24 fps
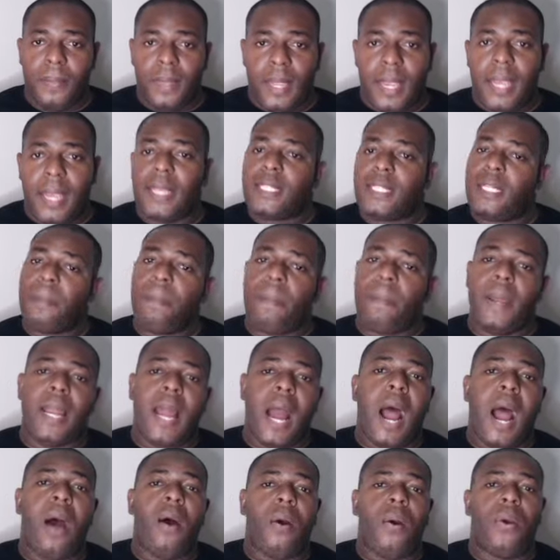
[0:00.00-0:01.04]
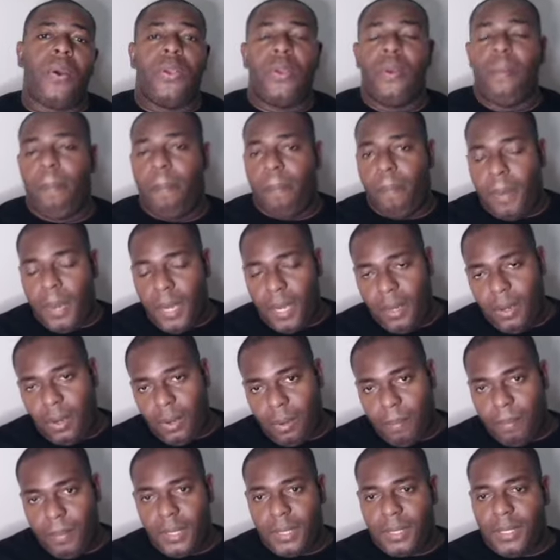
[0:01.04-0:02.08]
it depends how you build
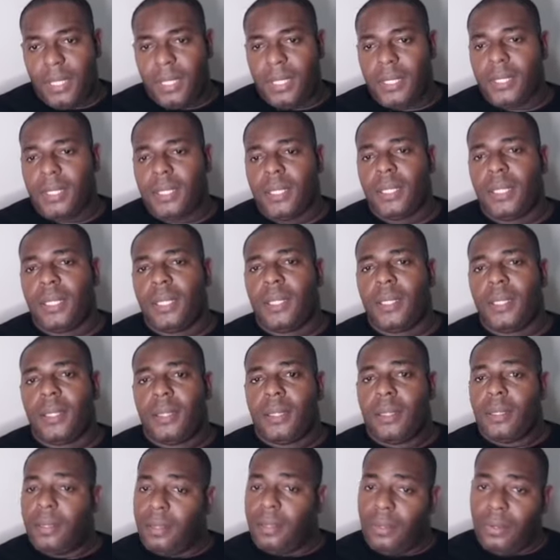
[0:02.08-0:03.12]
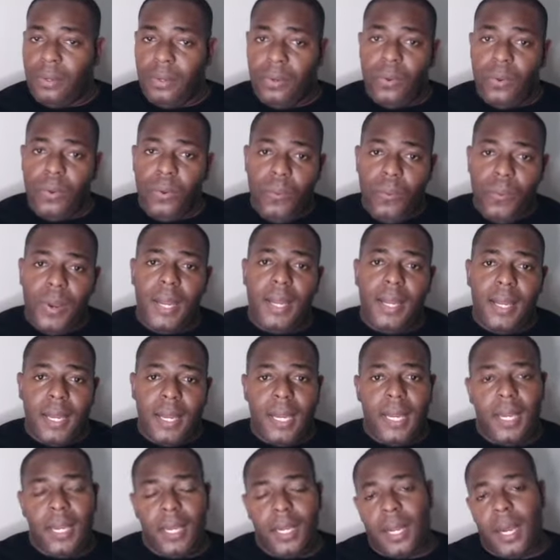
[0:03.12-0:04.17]
your business. You will
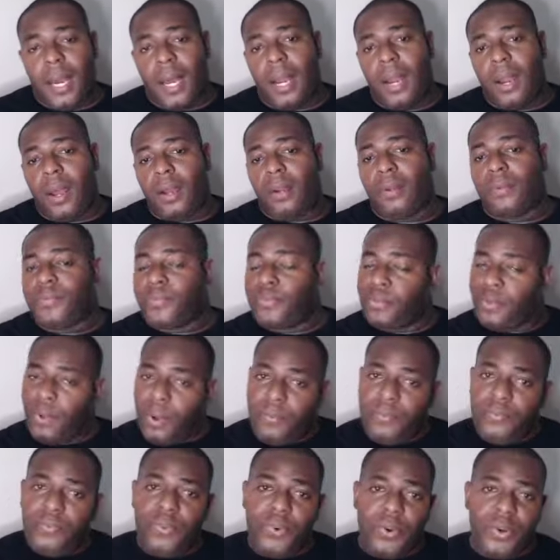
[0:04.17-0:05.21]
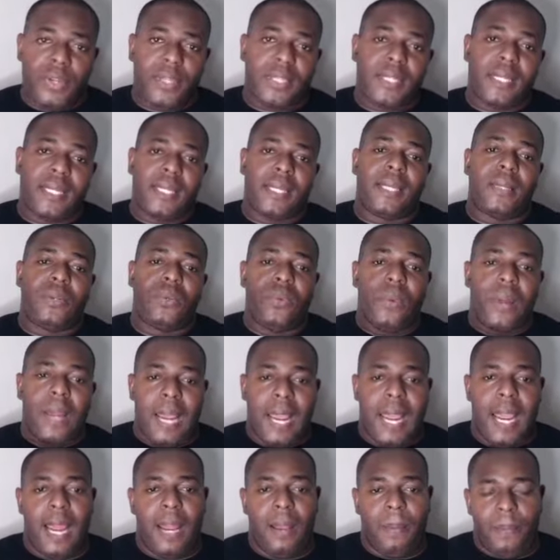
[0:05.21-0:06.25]
need a lot of softwares to
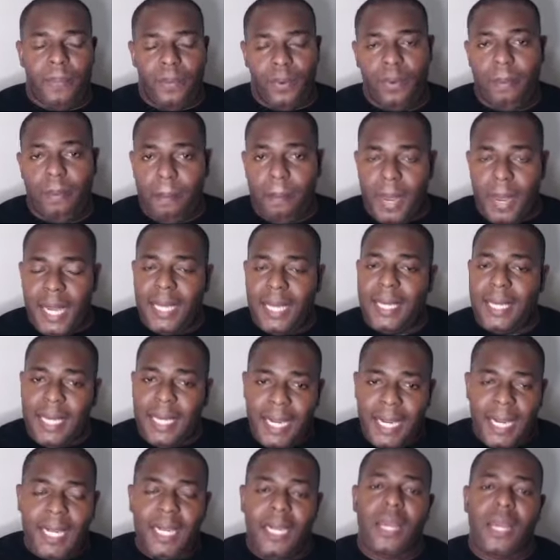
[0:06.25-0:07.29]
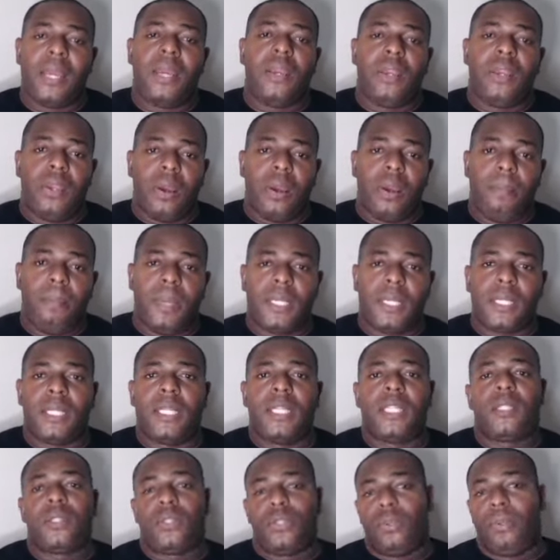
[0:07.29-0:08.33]
help you maintain your
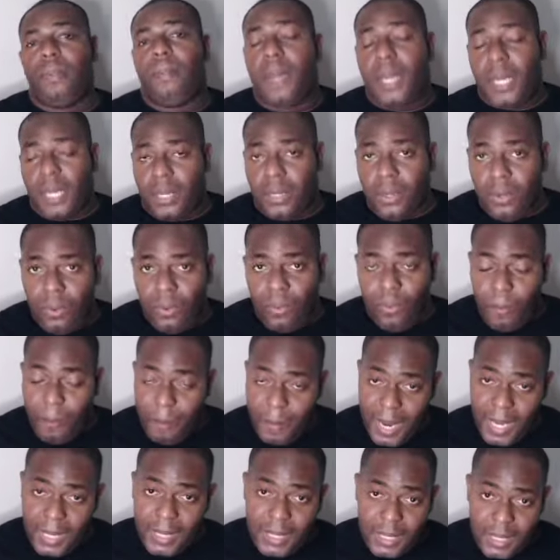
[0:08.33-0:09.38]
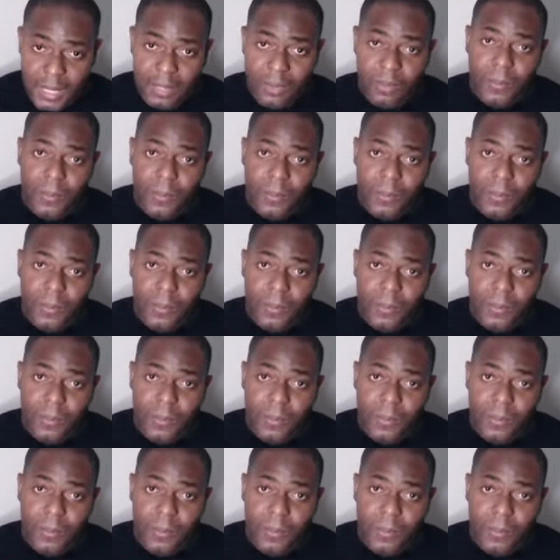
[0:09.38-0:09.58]
business, to make you maintain a